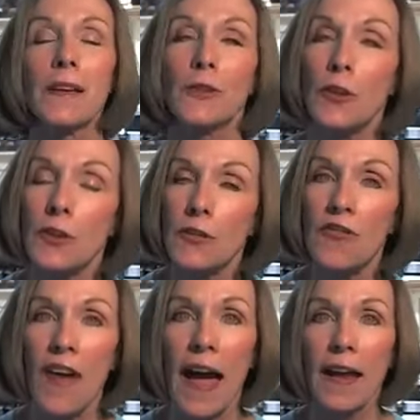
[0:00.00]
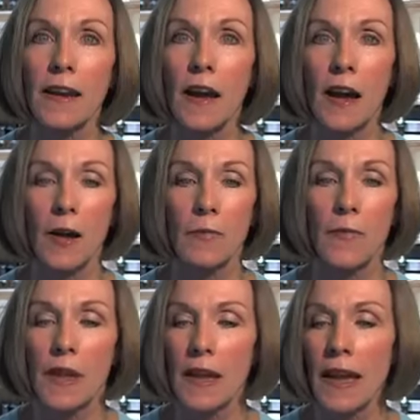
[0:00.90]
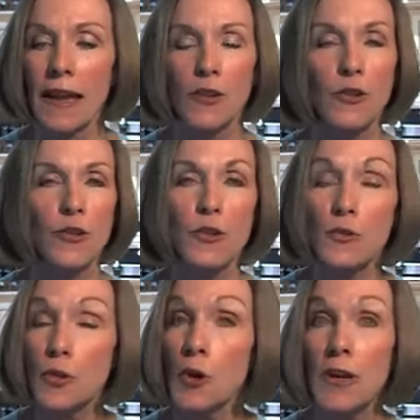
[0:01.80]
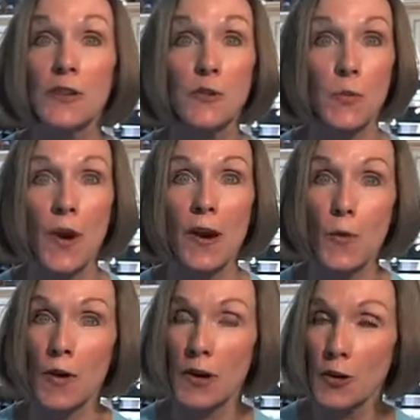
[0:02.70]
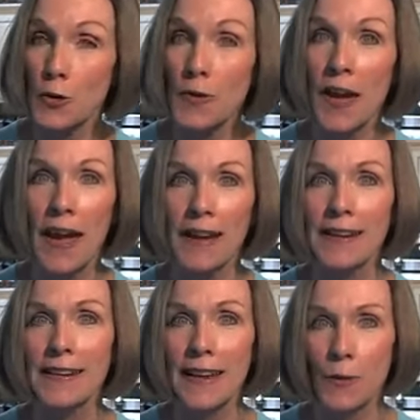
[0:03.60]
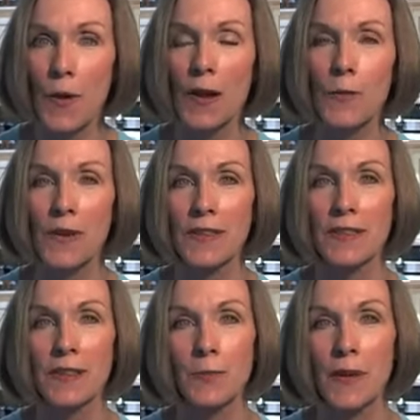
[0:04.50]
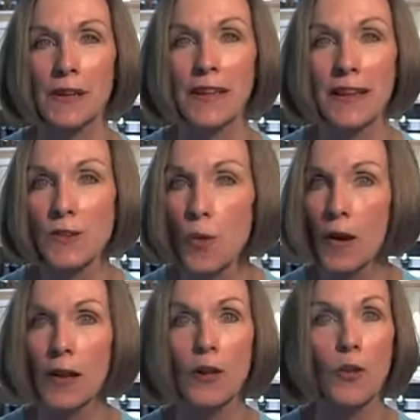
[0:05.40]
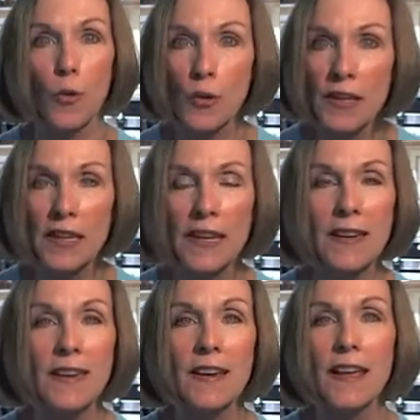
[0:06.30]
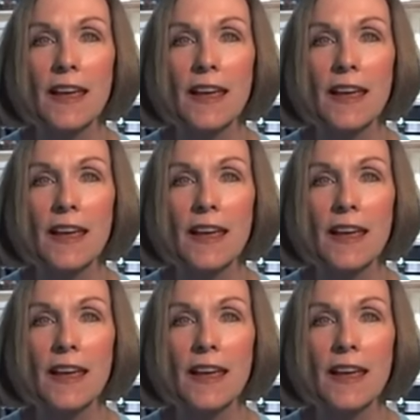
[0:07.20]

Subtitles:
So look at the fat, and you use cooking spray where you can get away with a little bit less oil or ghee,